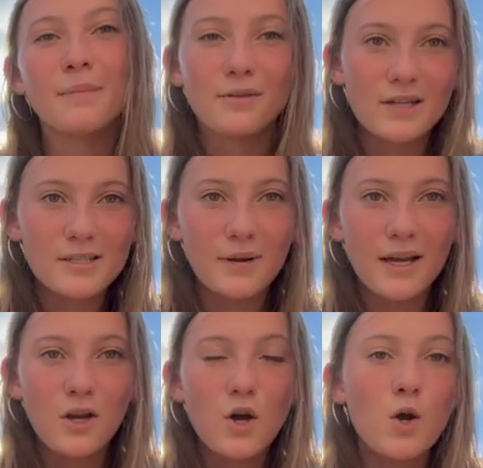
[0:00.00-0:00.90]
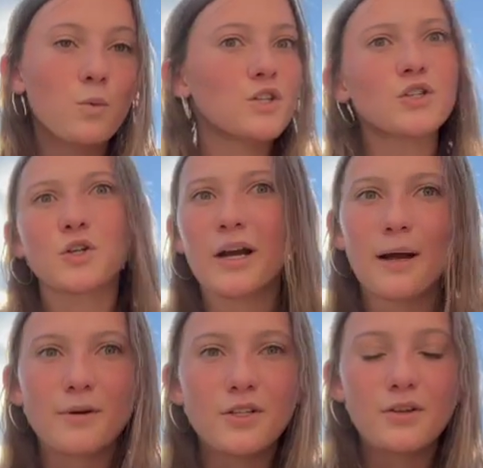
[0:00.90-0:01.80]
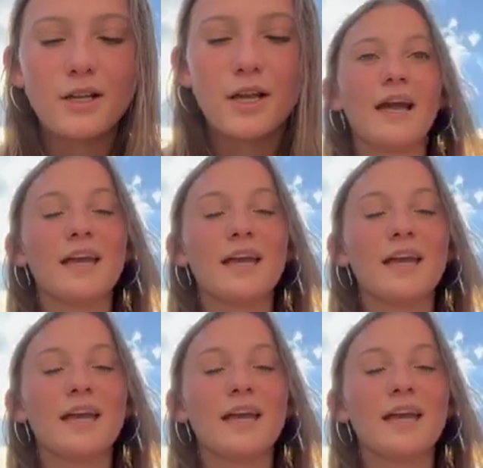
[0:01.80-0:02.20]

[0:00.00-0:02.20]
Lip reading: my resume, which is a great opportunity.